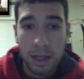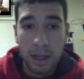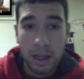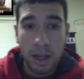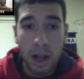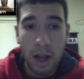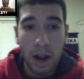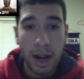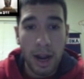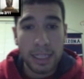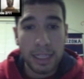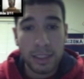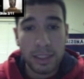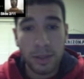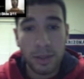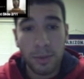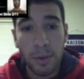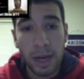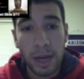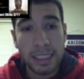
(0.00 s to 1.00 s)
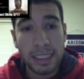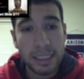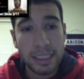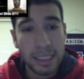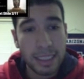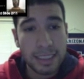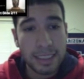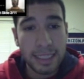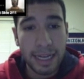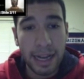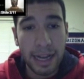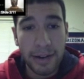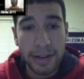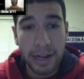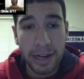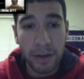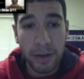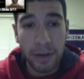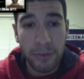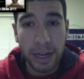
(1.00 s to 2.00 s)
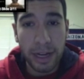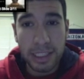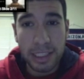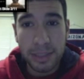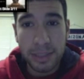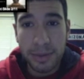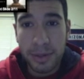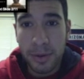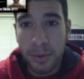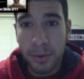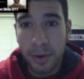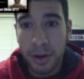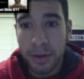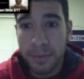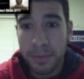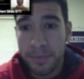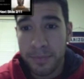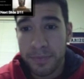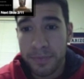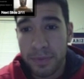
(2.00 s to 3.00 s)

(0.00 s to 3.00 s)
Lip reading: Alright, so it's going to say down here, ready to record.